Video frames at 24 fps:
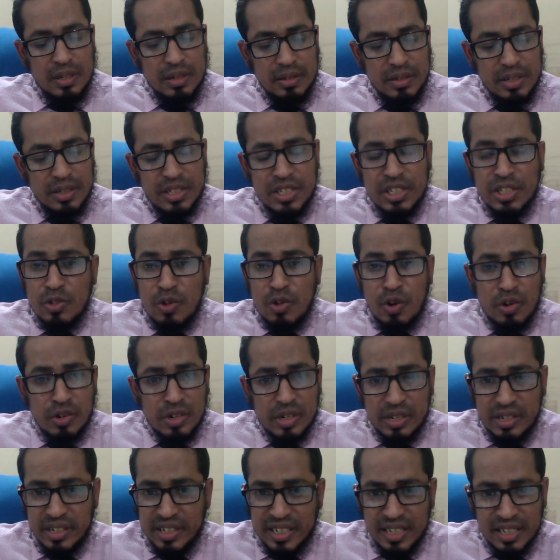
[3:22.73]
This is
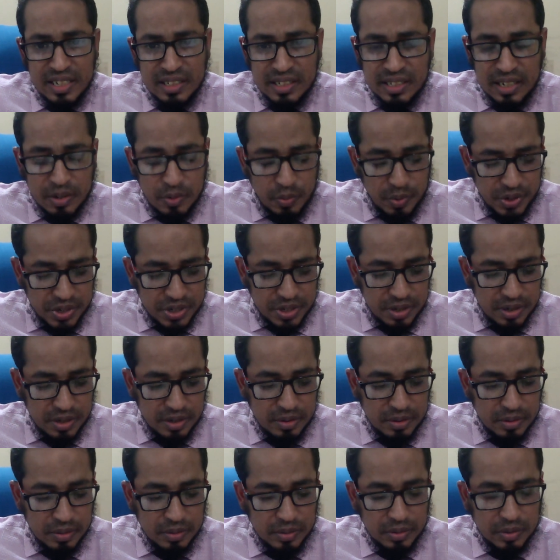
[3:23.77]
not written in the question.